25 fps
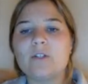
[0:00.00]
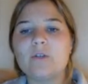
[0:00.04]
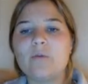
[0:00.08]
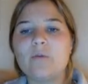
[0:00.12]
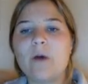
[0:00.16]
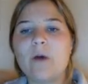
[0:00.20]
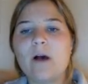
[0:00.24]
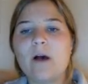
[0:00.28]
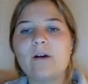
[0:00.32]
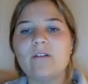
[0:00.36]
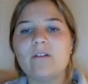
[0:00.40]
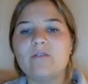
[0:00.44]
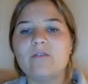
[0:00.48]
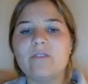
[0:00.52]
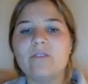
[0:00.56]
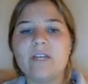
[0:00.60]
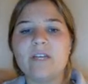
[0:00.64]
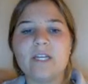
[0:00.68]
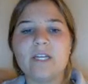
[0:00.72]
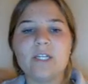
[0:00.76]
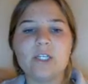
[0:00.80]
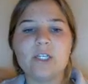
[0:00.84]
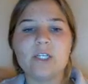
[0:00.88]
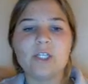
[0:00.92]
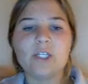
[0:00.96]
12
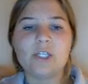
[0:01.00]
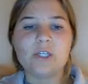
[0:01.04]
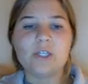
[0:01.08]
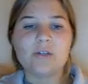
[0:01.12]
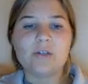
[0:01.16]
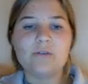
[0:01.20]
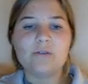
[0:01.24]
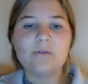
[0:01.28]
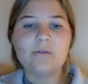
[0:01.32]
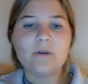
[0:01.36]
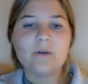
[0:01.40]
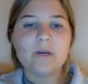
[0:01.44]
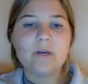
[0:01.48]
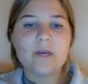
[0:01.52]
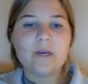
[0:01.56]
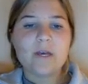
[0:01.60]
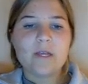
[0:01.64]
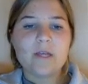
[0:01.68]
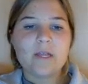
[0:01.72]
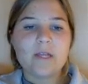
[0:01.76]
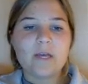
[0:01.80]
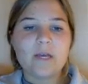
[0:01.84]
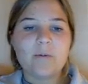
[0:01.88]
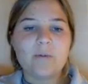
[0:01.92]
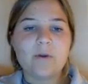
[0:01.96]
into
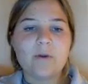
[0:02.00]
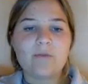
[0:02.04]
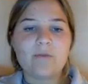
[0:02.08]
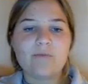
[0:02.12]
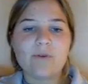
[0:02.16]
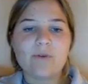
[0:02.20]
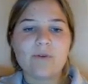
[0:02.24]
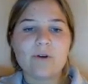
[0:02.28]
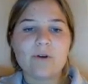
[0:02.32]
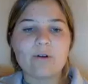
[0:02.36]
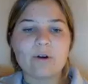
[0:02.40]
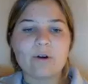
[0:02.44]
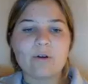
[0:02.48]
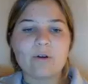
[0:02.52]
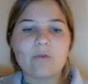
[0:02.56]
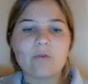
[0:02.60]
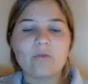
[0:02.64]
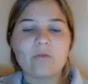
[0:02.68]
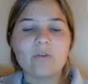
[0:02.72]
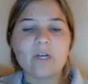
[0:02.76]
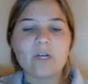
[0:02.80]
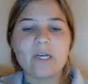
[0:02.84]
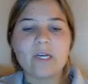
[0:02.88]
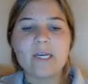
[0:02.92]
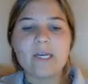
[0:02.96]
that we wrote
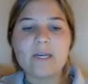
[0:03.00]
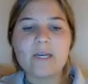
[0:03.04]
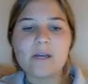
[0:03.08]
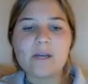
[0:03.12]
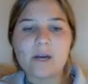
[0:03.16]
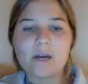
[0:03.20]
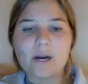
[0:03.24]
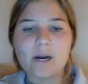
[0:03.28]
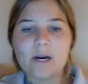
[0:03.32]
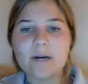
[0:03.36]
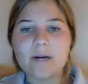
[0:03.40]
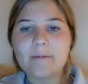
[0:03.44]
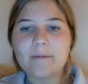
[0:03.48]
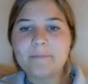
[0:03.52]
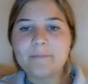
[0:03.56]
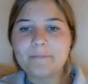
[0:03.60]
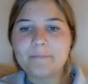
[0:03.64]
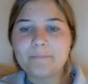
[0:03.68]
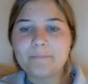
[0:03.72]
over here